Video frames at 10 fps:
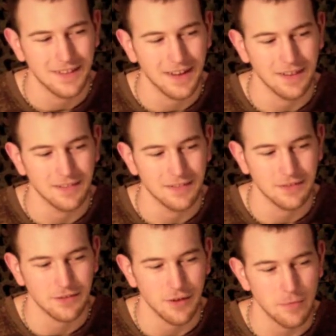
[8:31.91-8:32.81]
and
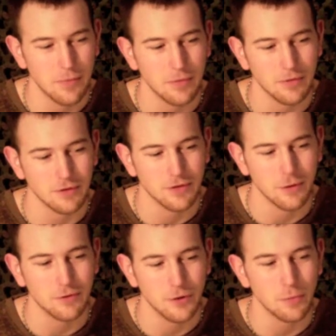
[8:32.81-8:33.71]
some people are
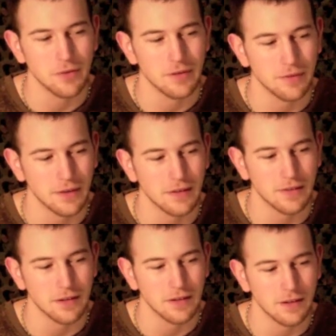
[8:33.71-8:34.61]
so stupid to think
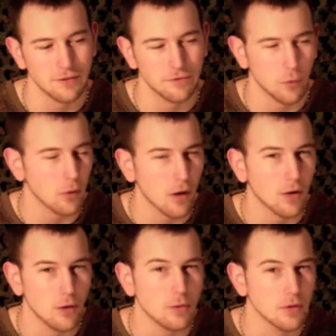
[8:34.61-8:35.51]
that it's for
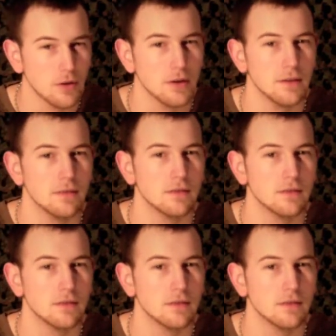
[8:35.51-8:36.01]
our own good.